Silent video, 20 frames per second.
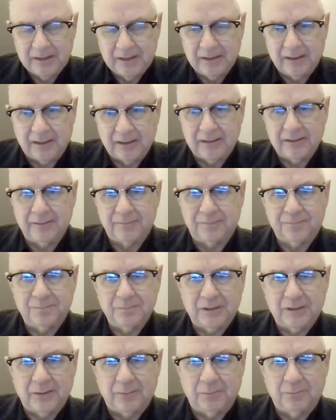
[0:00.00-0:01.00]

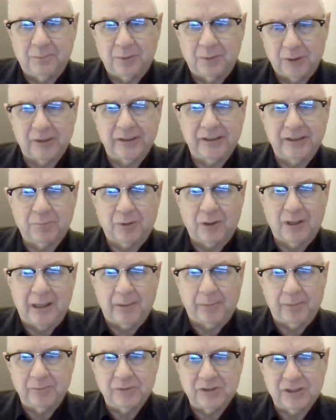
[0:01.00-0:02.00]
bullying
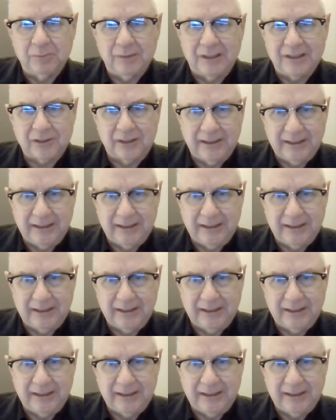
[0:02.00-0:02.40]
problems and mental